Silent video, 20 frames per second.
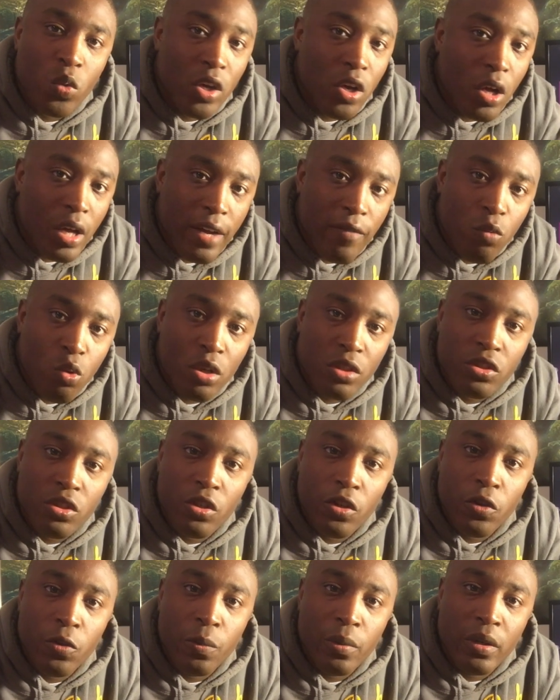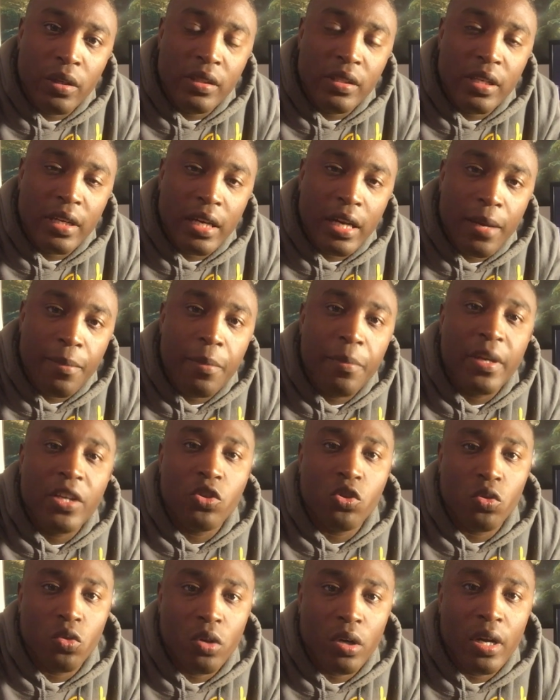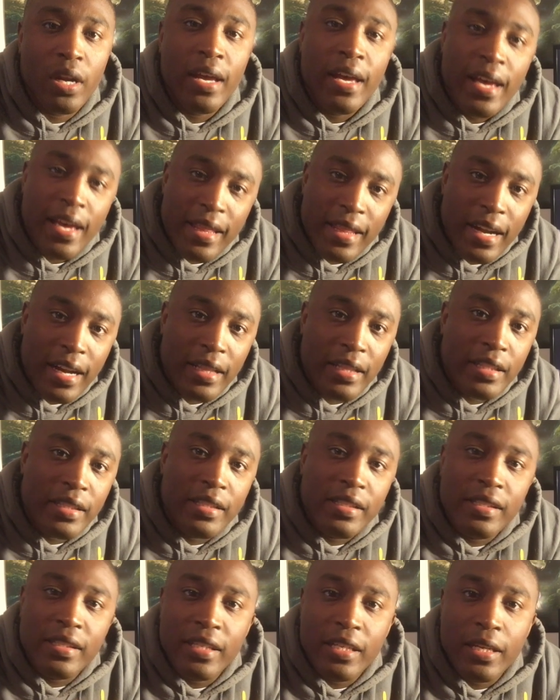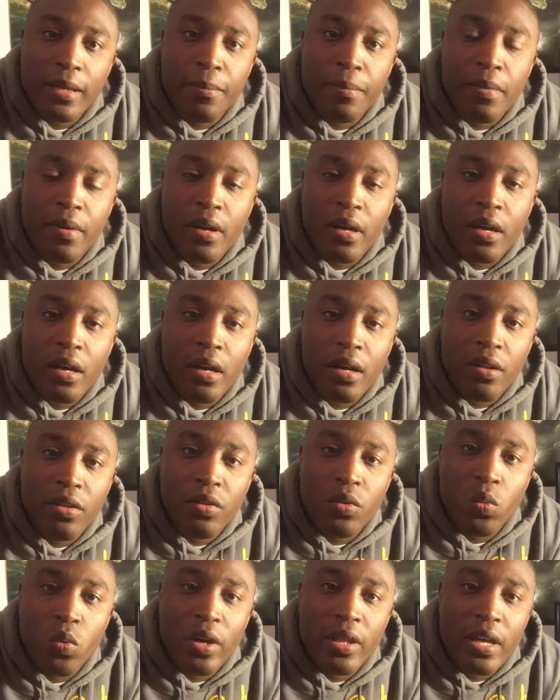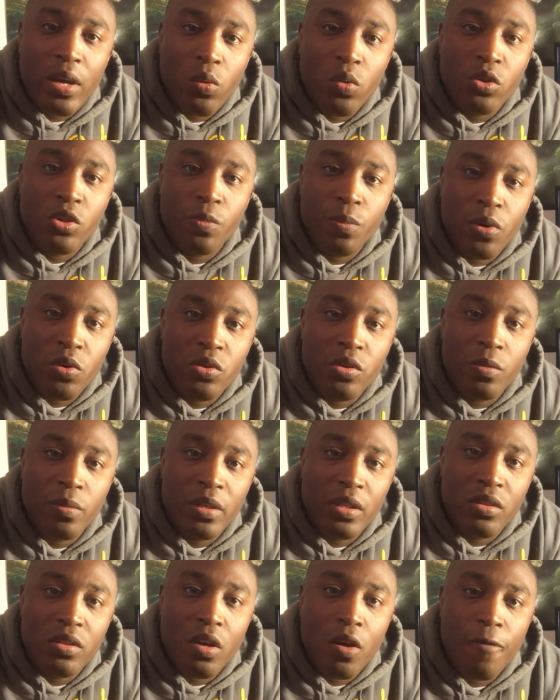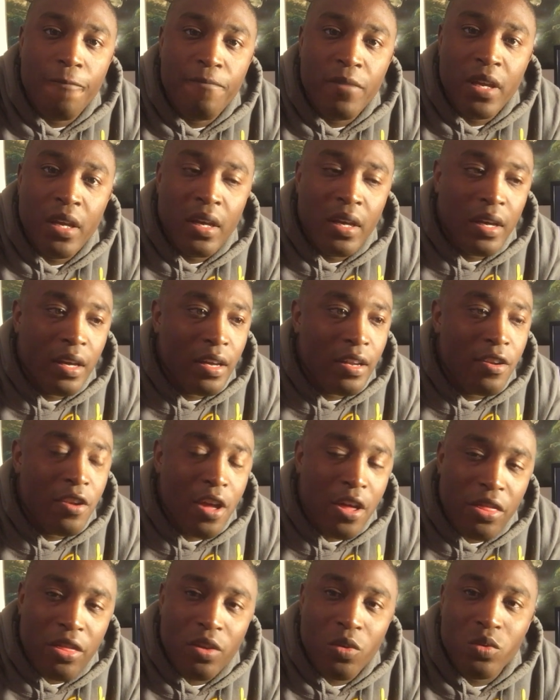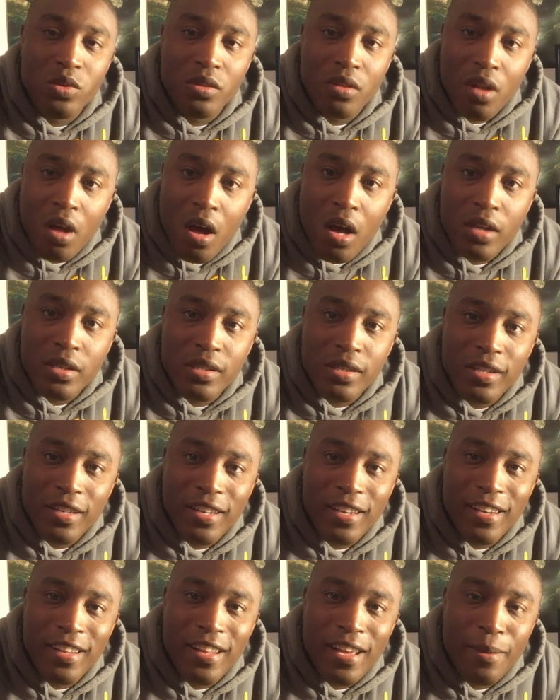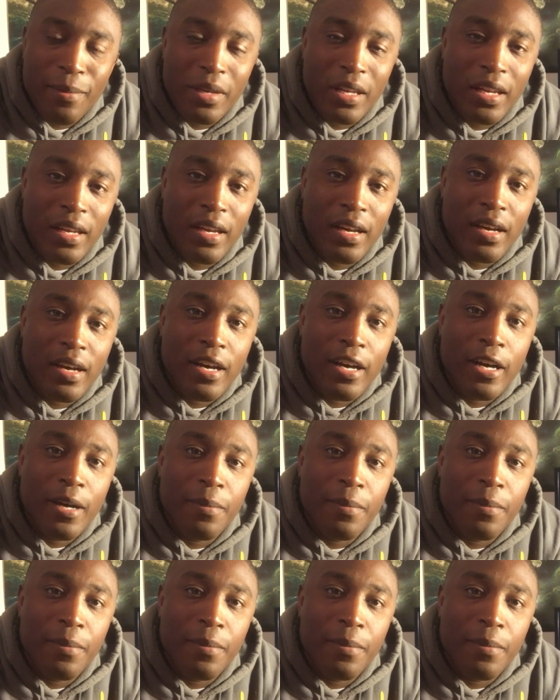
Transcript: We all have work to do, but I'm gonna make sure that I lead this team the way that we're supposed to be. So nothing was lost in that meeting.